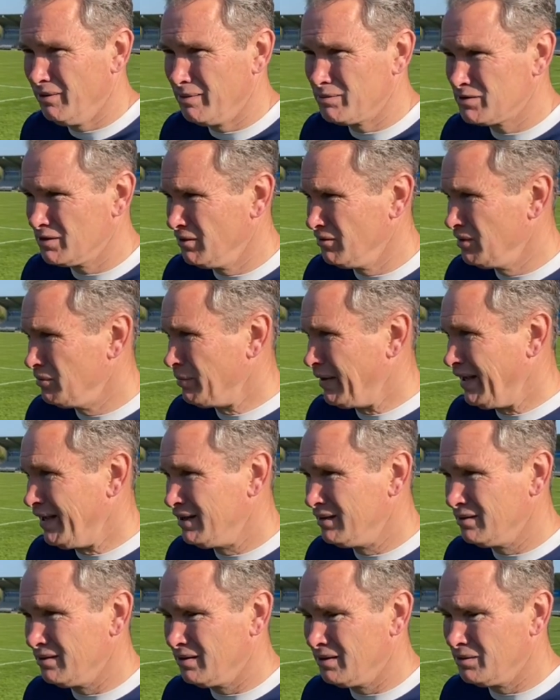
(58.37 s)
absolutely
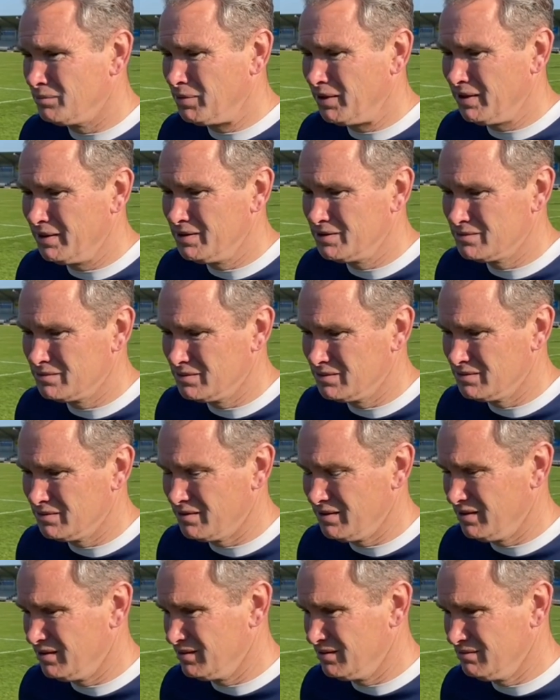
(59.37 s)
panned at our place was, I
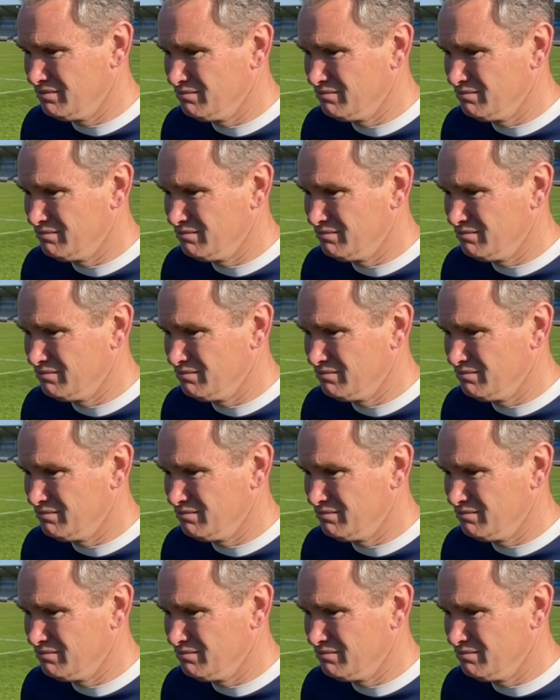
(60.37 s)
think,